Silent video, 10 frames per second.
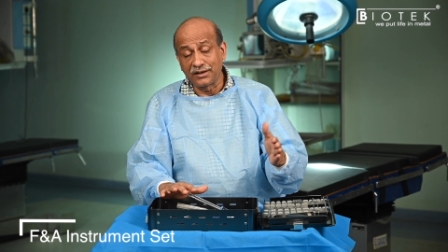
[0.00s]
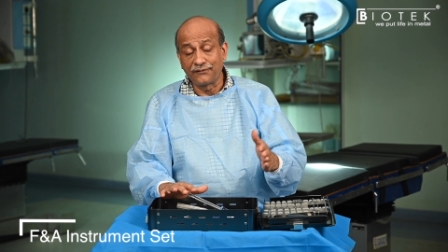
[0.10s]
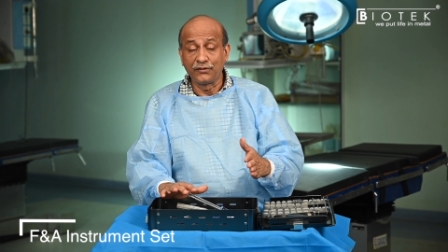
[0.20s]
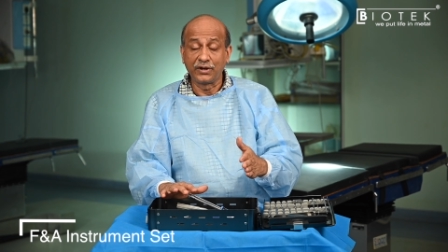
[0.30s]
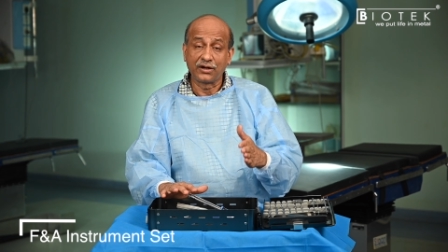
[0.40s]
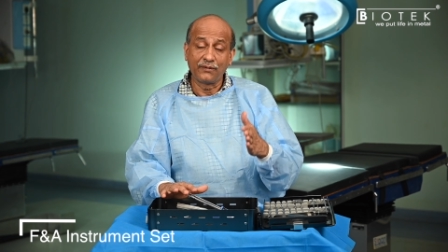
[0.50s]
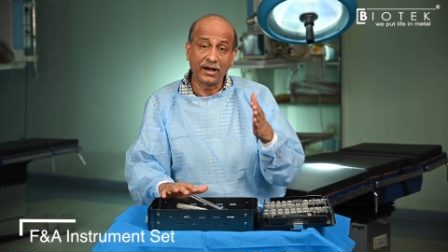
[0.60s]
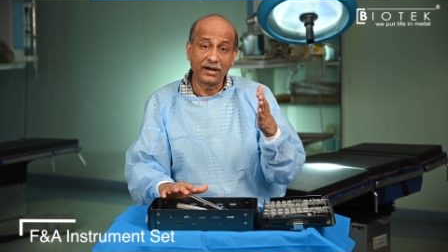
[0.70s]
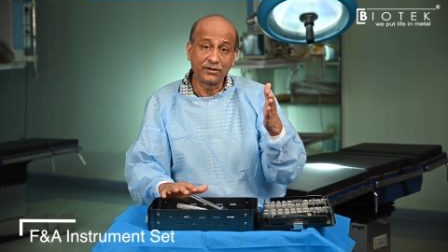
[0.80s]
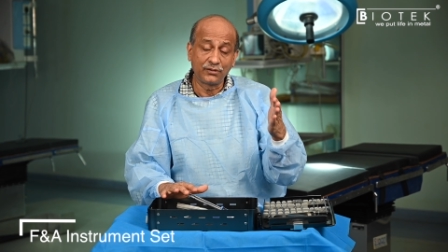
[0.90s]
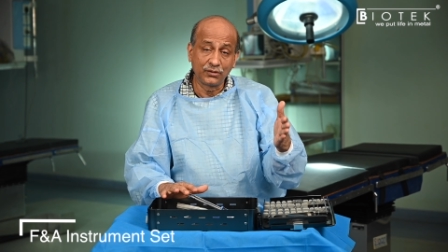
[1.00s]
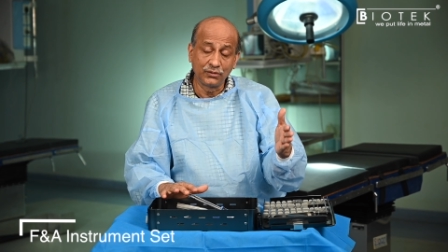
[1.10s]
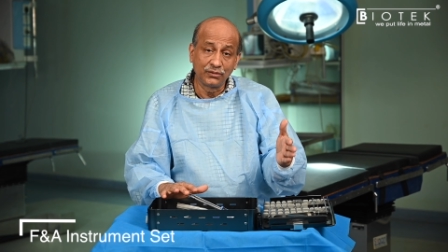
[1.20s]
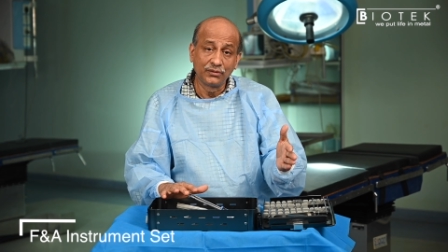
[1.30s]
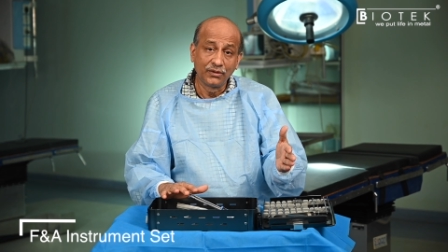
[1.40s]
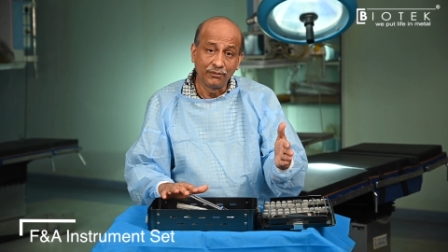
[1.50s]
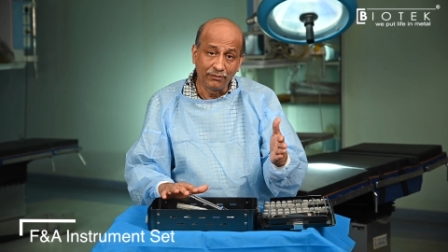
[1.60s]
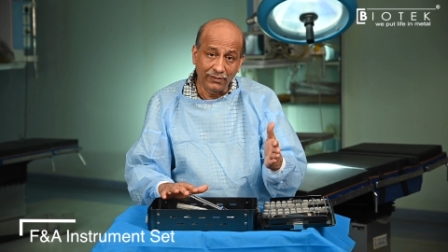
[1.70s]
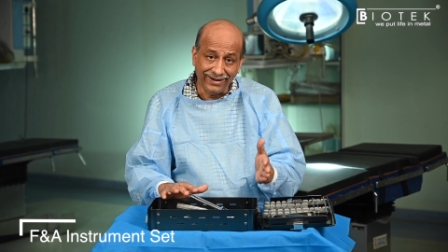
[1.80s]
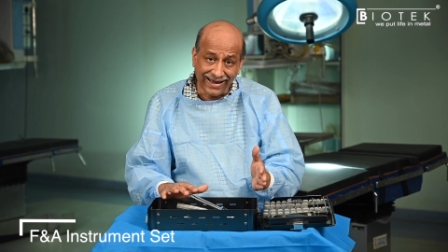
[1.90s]
If you require to do
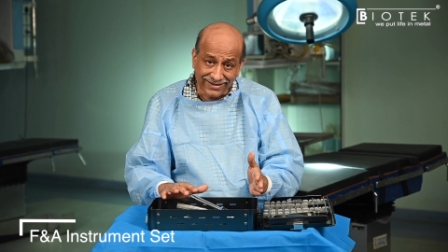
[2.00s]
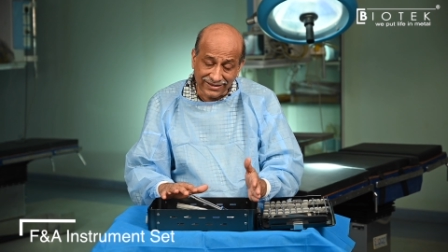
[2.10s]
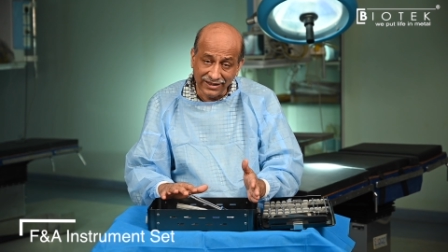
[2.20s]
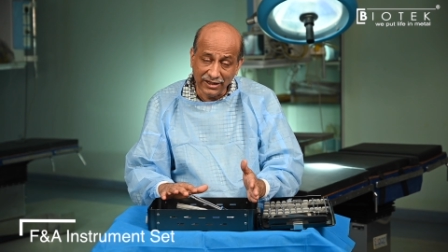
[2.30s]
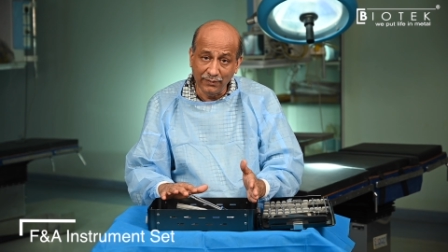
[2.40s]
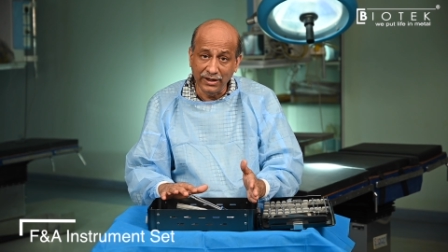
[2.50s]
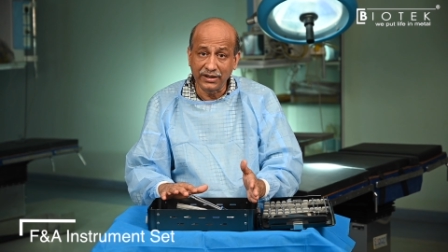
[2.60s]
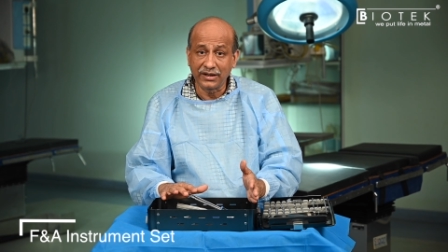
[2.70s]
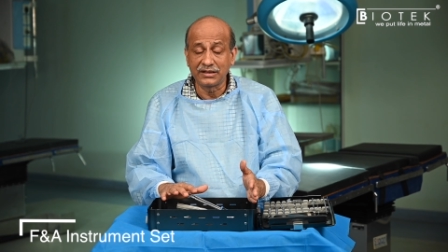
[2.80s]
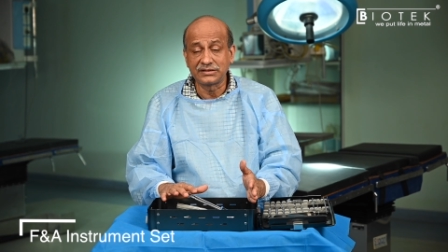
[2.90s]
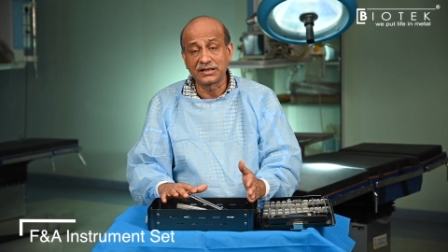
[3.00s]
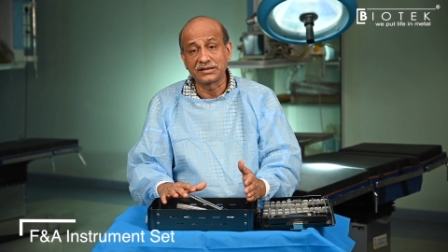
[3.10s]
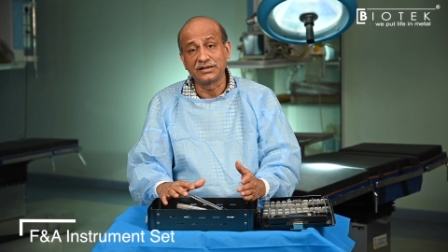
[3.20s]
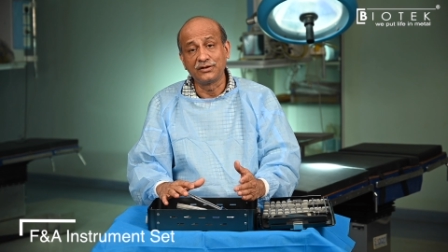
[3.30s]
lateral ligament reconstruction,